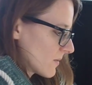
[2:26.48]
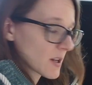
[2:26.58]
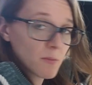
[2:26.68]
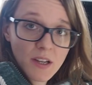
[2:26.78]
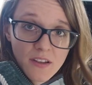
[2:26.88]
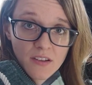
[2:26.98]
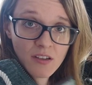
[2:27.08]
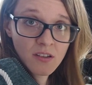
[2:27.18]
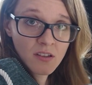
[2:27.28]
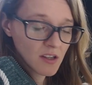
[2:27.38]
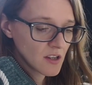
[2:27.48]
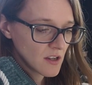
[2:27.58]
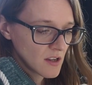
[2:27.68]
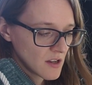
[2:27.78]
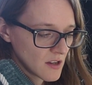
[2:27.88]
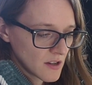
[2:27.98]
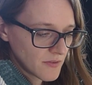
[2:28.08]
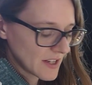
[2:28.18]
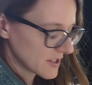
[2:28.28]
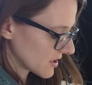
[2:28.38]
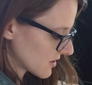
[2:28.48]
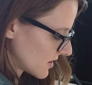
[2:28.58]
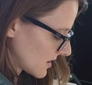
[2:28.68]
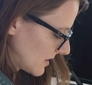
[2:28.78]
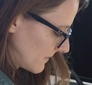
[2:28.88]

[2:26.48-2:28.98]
recommend a fletching jig.